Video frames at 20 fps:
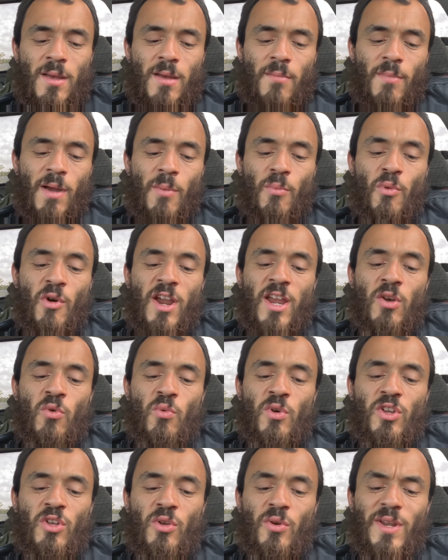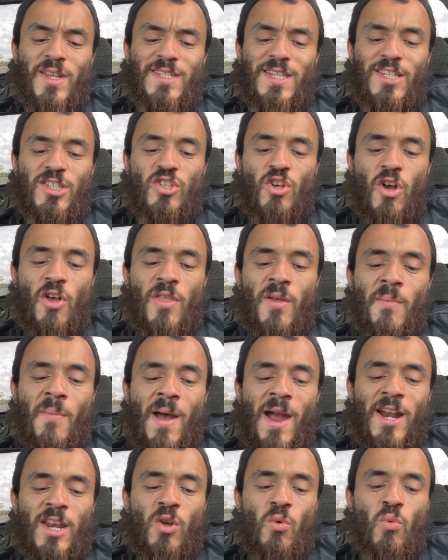My brain reeled as I saw the
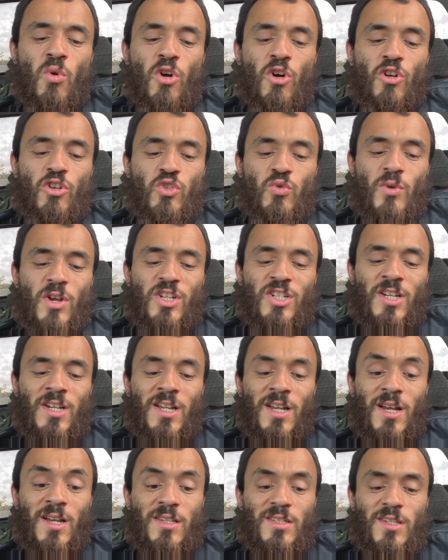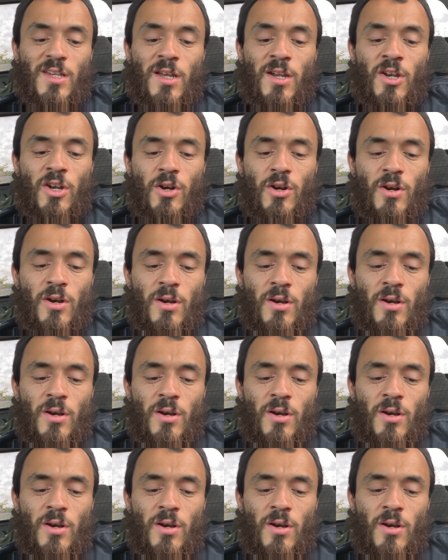mighty walls rushing us under.